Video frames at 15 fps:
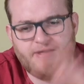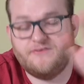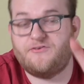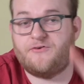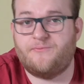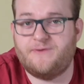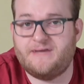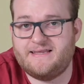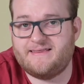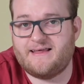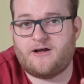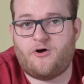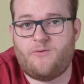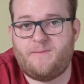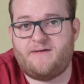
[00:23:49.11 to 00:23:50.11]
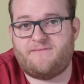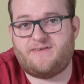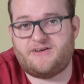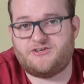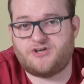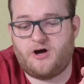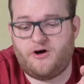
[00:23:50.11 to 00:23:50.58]
So you'll need that compact
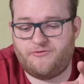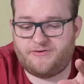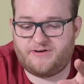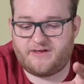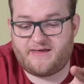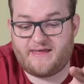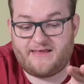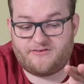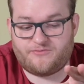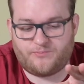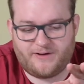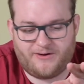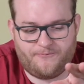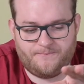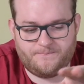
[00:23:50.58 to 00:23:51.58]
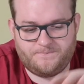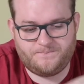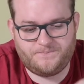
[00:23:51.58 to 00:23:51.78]
flash card reader as well.